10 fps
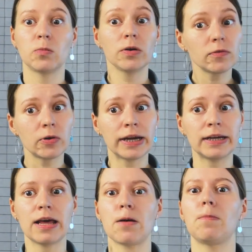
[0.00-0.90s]
We've
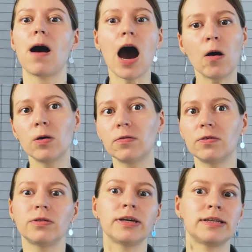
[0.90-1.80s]
created a
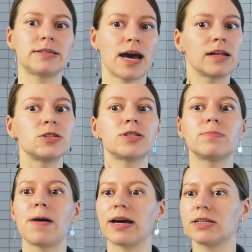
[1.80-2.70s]
powerful
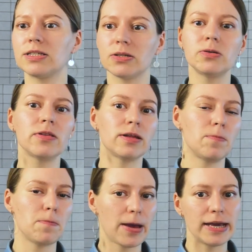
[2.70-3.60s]
intelligence-backed tool
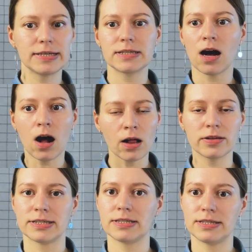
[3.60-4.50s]
that makes all
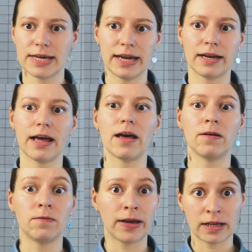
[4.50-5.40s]
this data
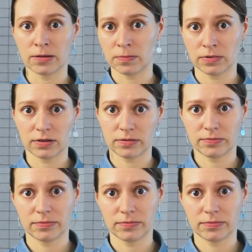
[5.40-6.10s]
available.